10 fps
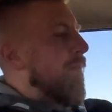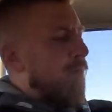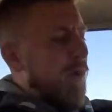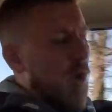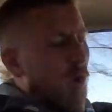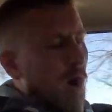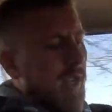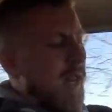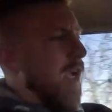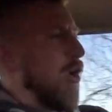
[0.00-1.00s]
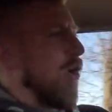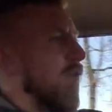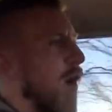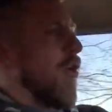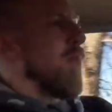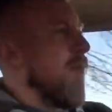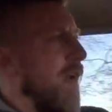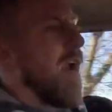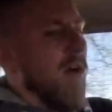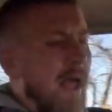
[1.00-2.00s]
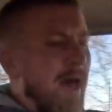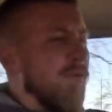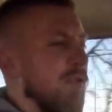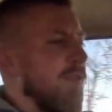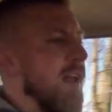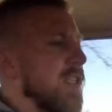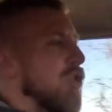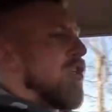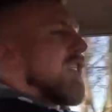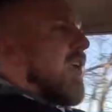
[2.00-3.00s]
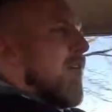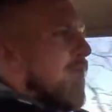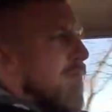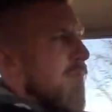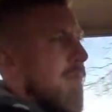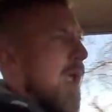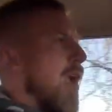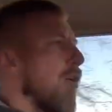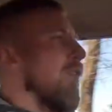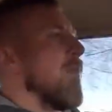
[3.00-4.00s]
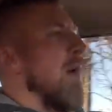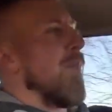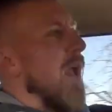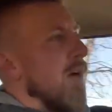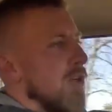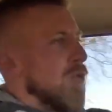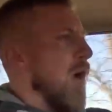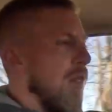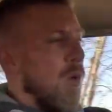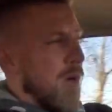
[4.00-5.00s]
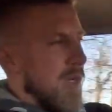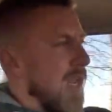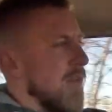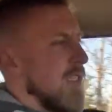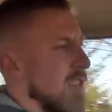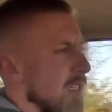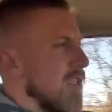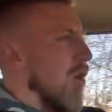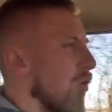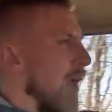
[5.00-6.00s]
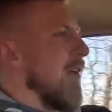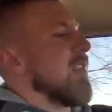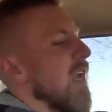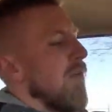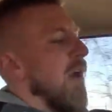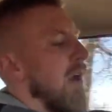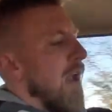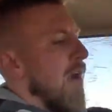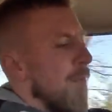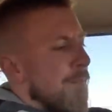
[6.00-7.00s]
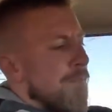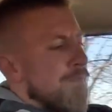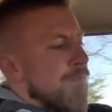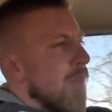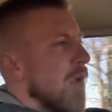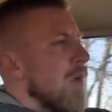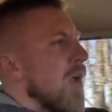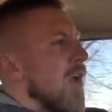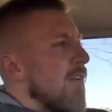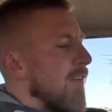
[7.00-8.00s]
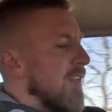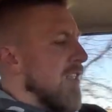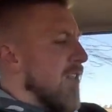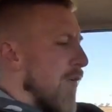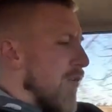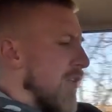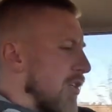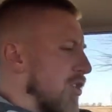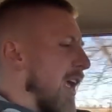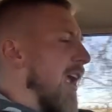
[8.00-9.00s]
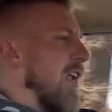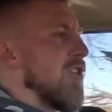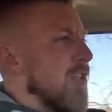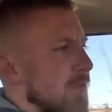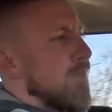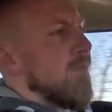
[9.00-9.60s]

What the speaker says: but you are getting a good volume of air out of the vents. You just get air from up there as well, or heat since it's cold outside right now. Fixing the voltage gauge is